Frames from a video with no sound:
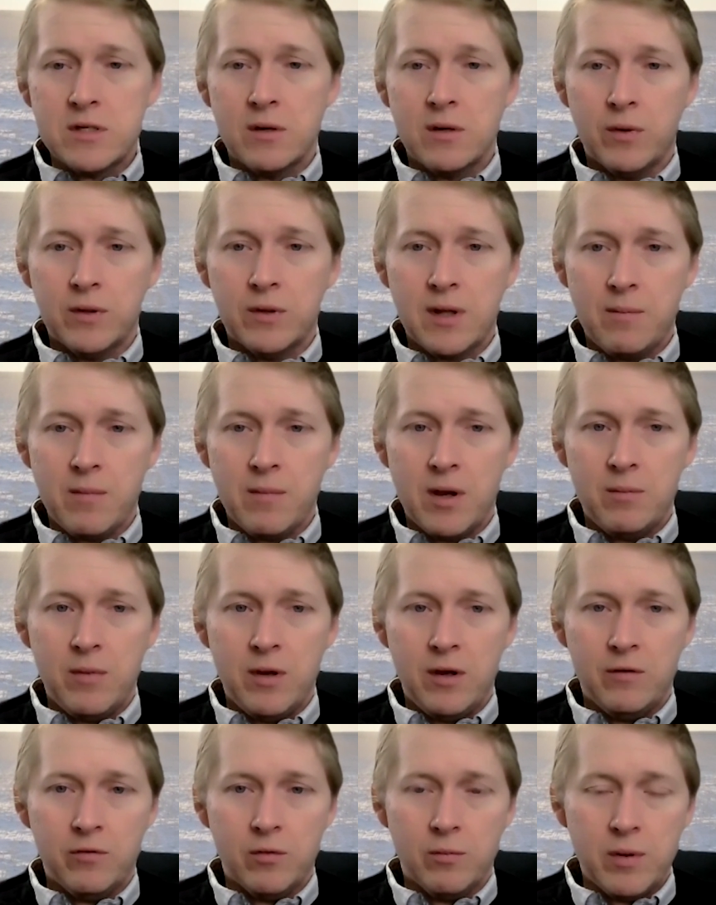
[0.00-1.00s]
and what that might
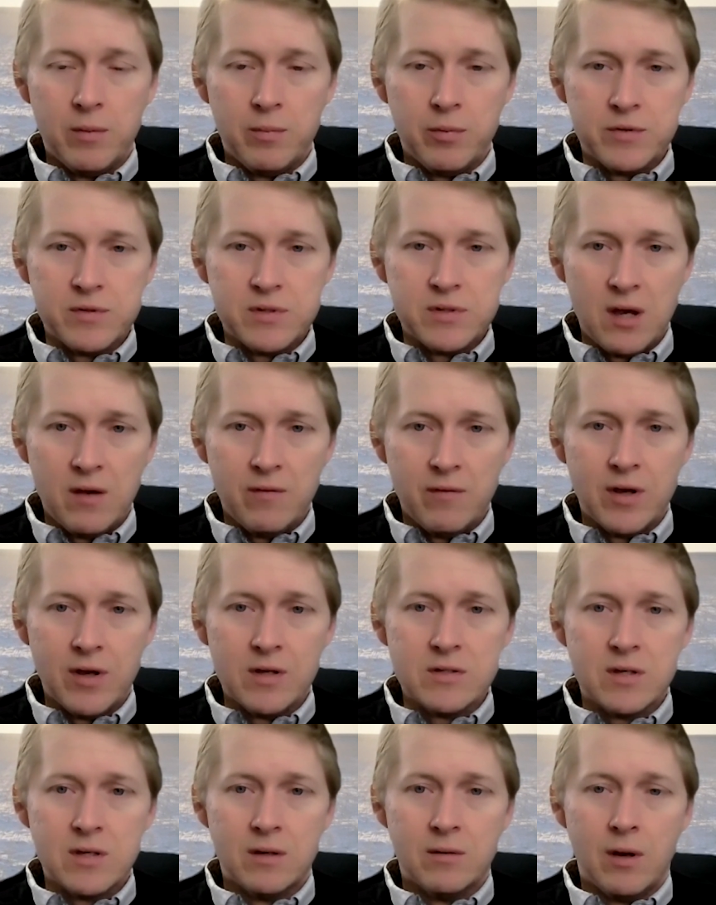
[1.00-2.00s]
mean for people's
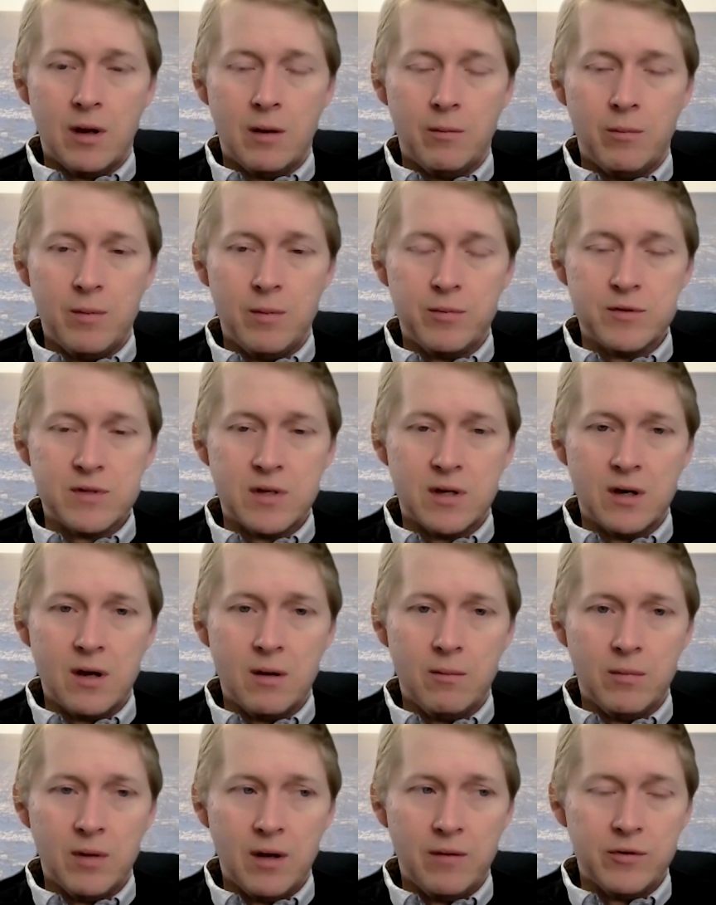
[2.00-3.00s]
savings and people's
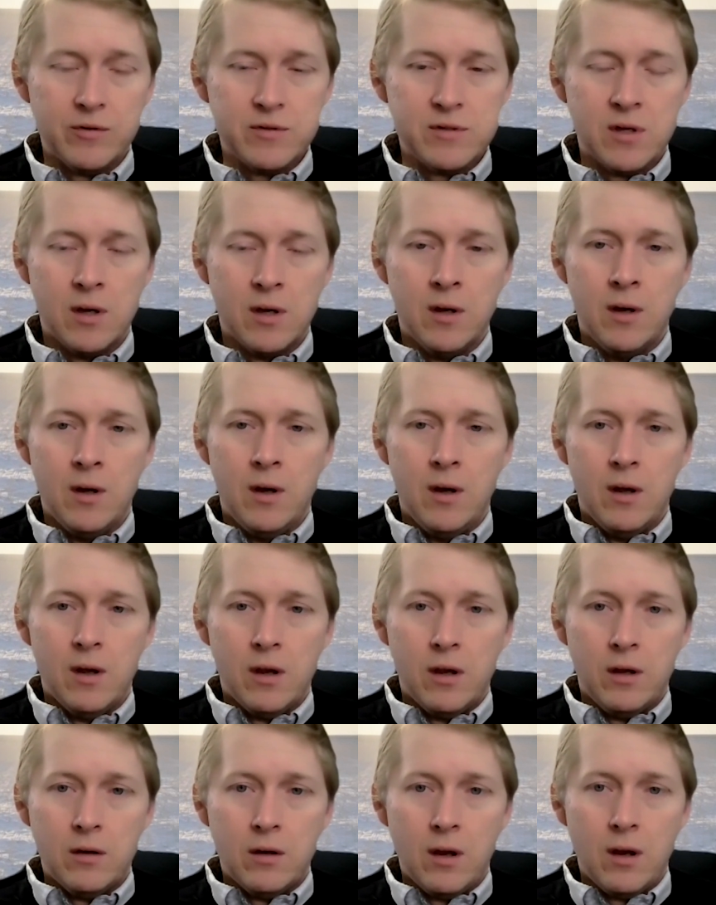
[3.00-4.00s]
income levels,
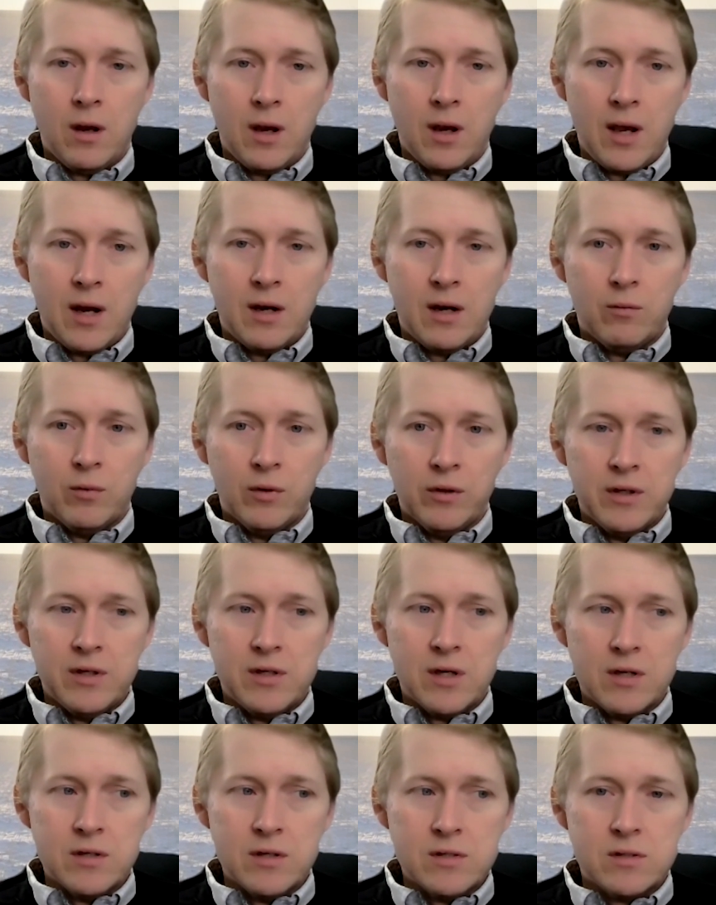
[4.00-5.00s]
again, it really
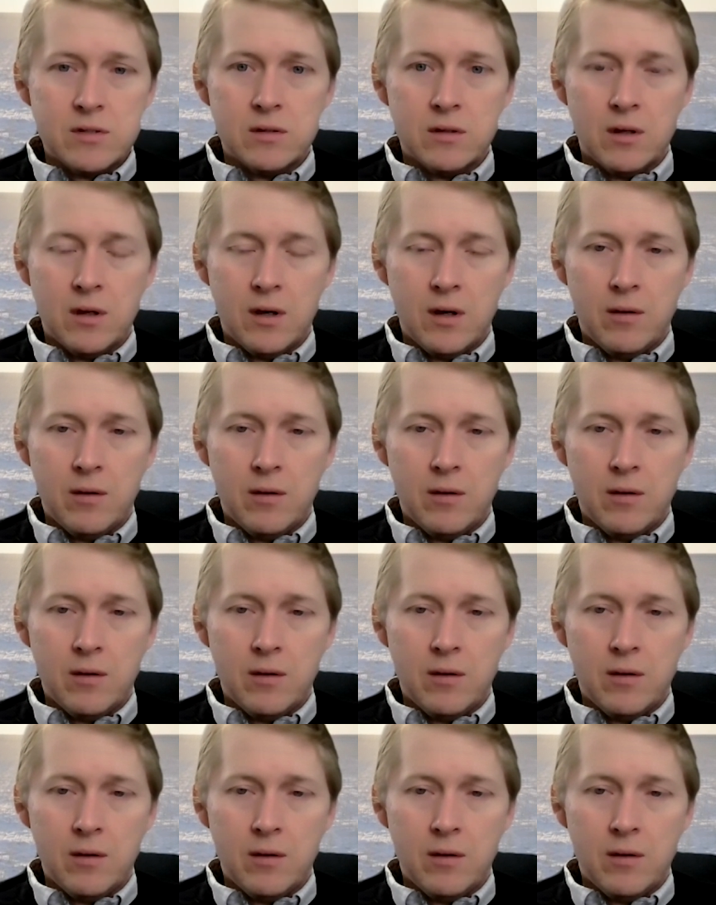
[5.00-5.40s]
does